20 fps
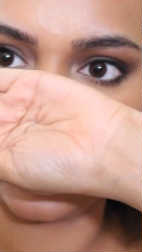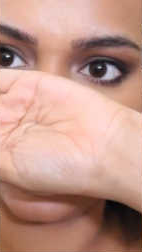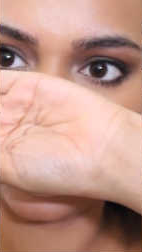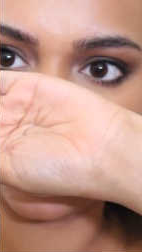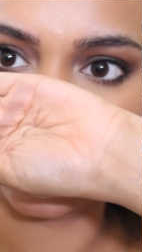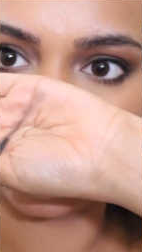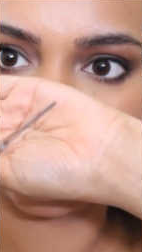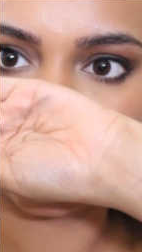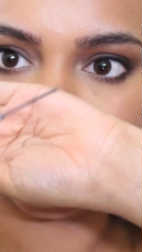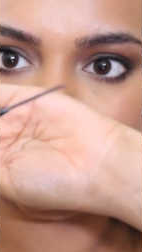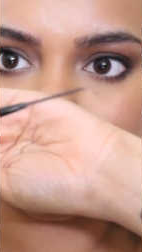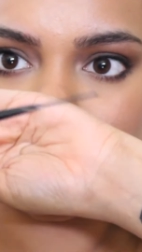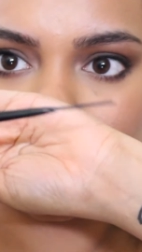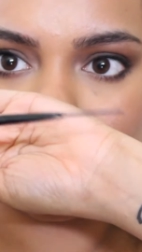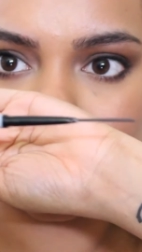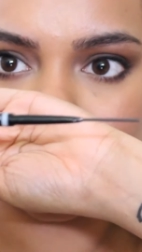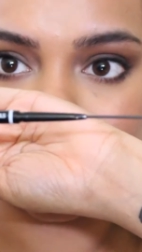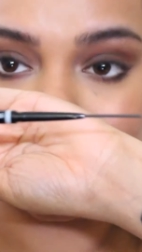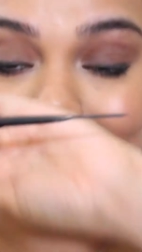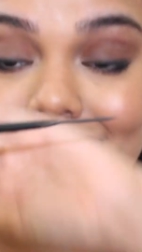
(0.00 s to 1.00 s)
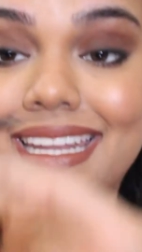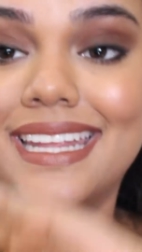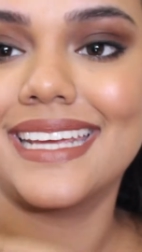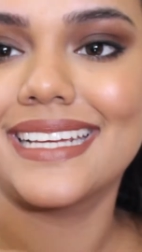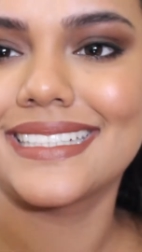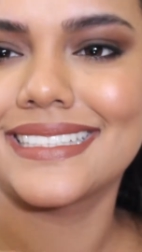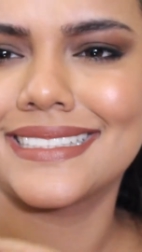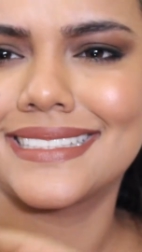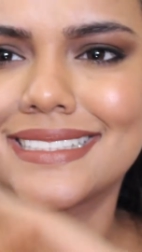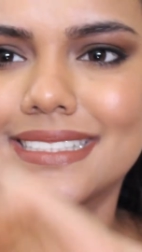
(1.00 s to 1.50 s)
NYX
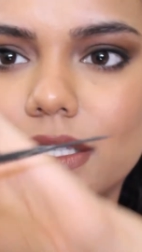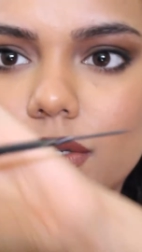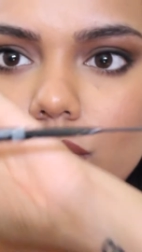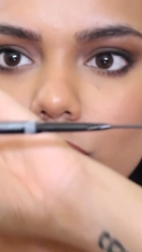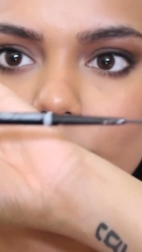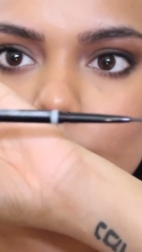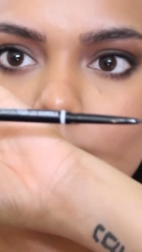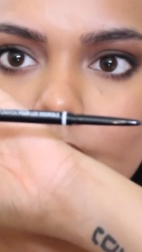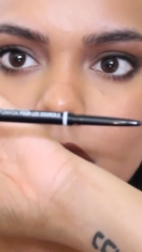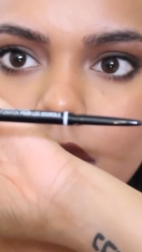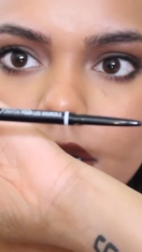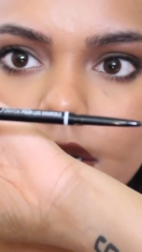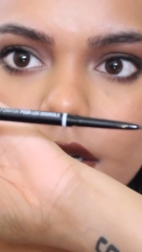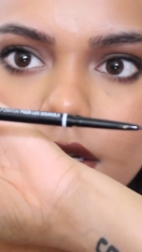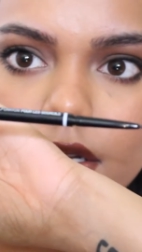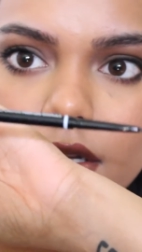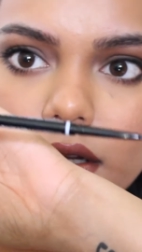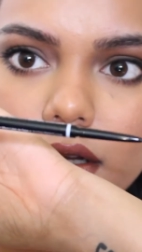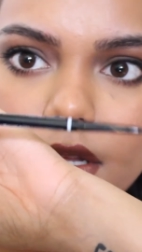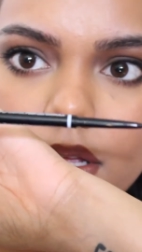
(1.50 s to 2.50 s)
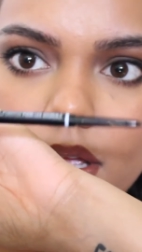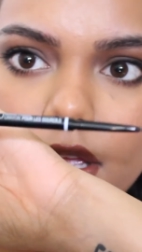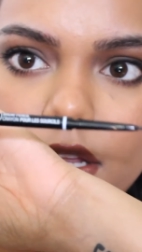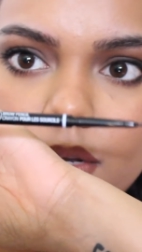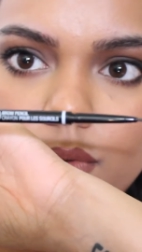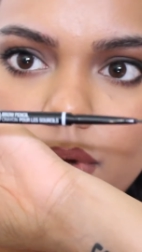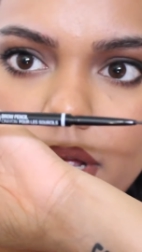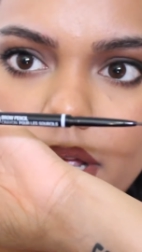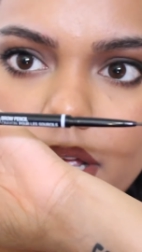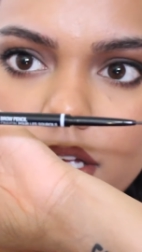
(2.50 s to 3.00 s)
one,
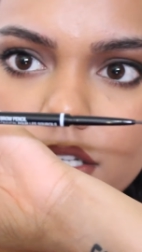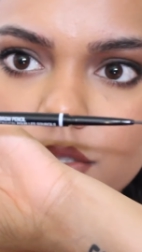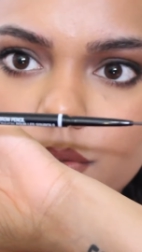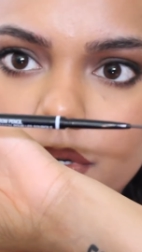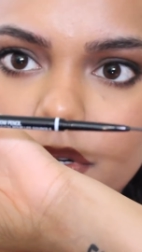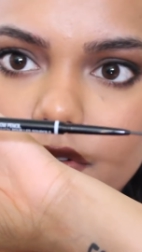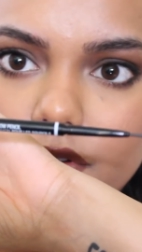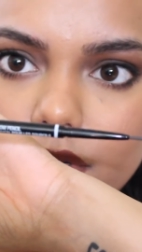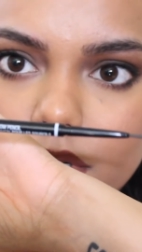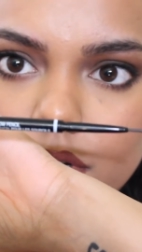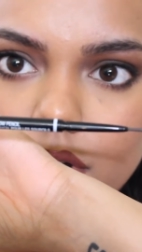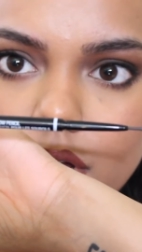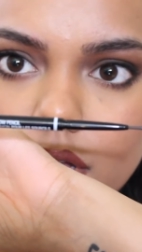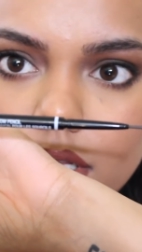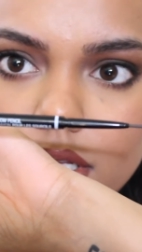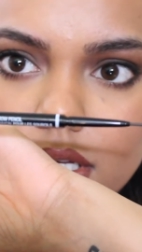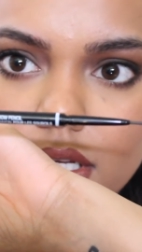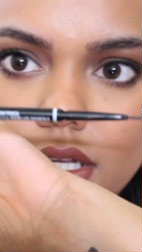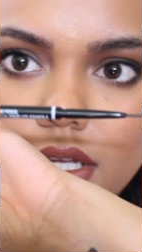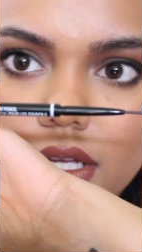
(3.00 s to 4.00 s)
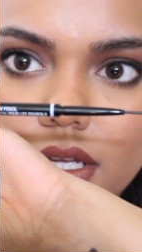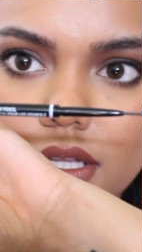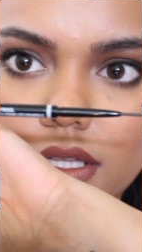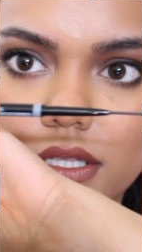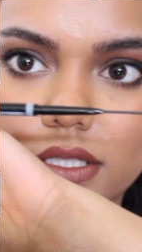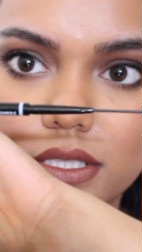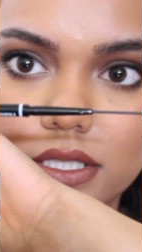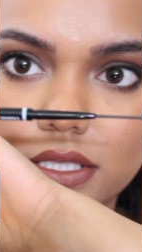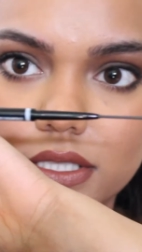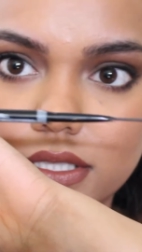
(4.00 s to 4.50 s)
NYX, whatever you want to call it.
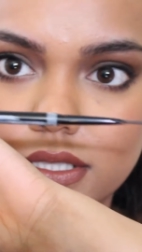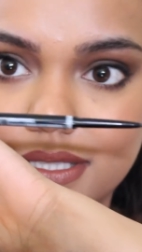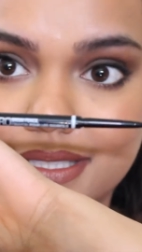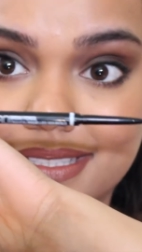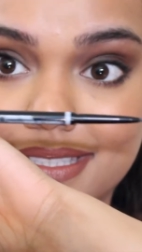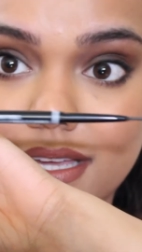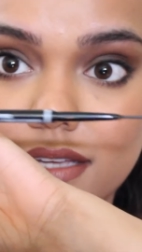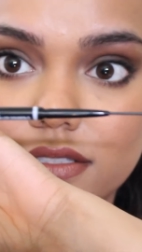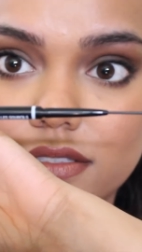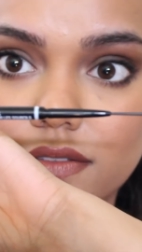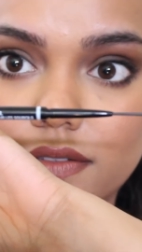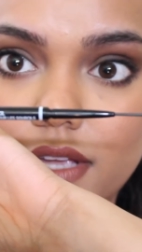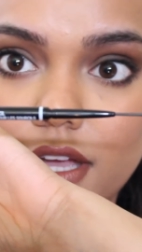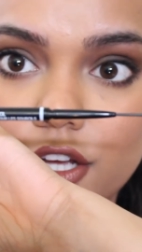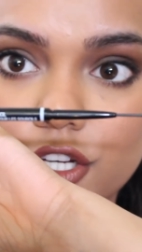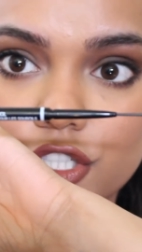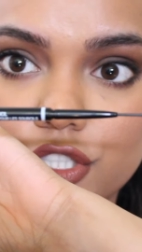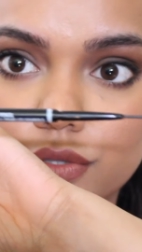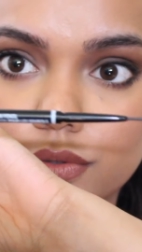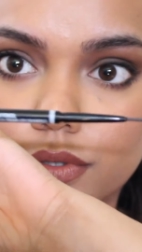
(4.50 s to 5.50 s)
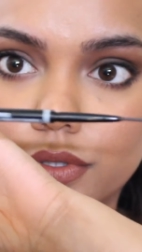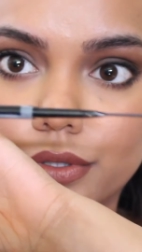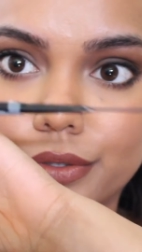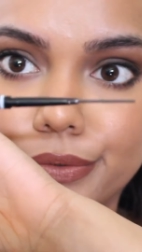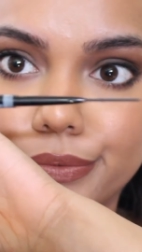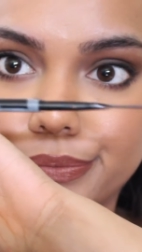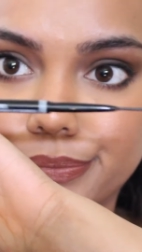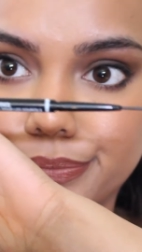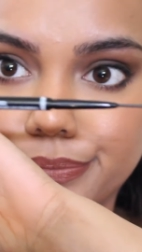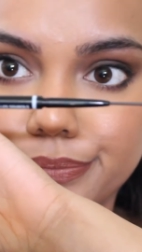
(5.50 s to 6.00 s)
This is the size of the actual